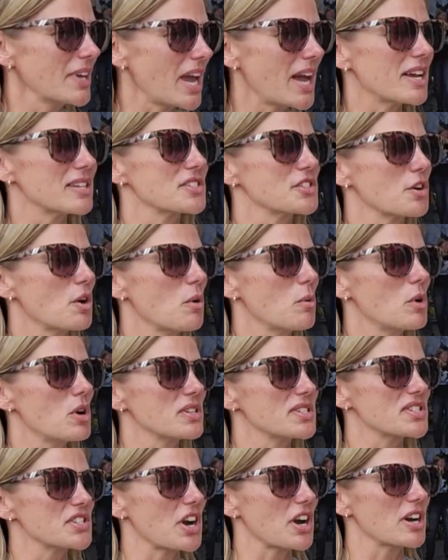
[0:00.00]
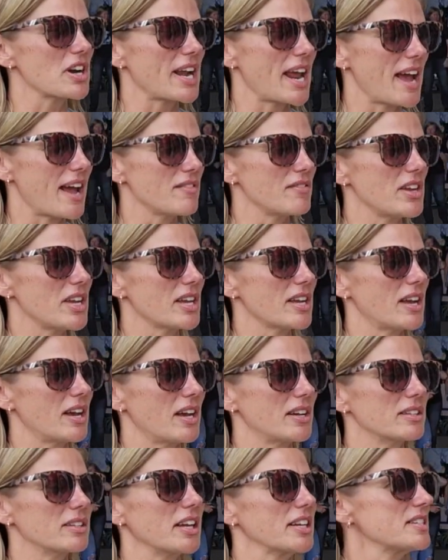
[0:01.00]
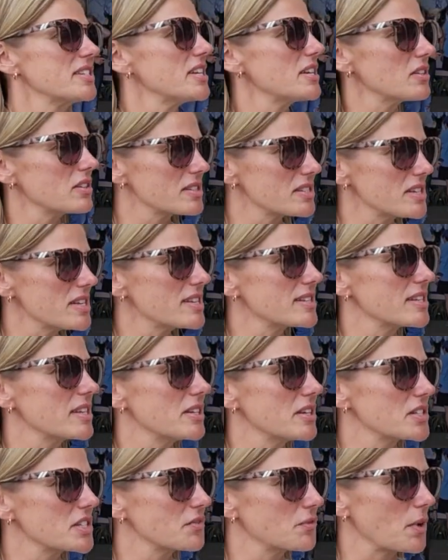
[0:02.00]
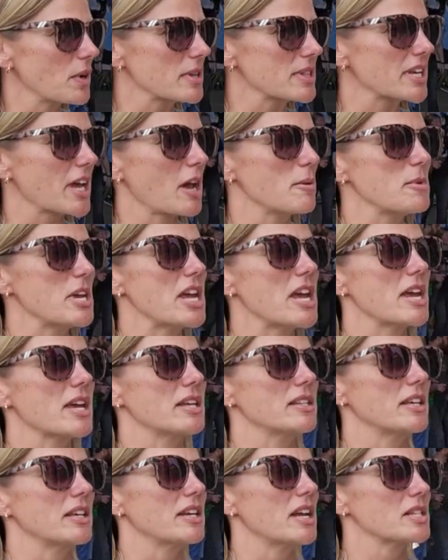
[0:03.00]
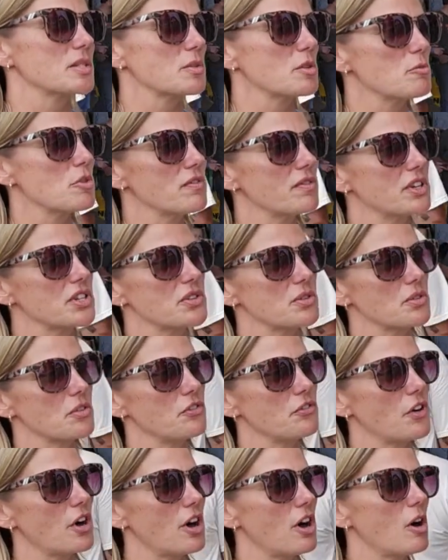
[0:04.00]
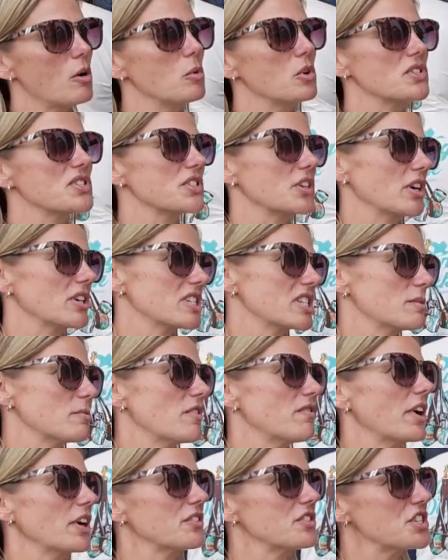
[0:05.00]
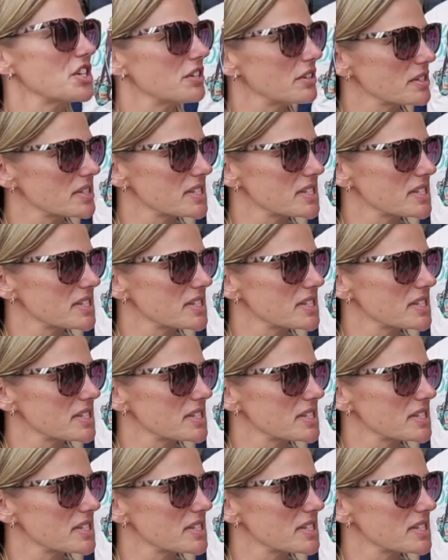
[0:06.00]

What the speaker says: Yeah, so we'll start having like teal season is forthcoming, and then as we move into the fall, we'll start some of our deer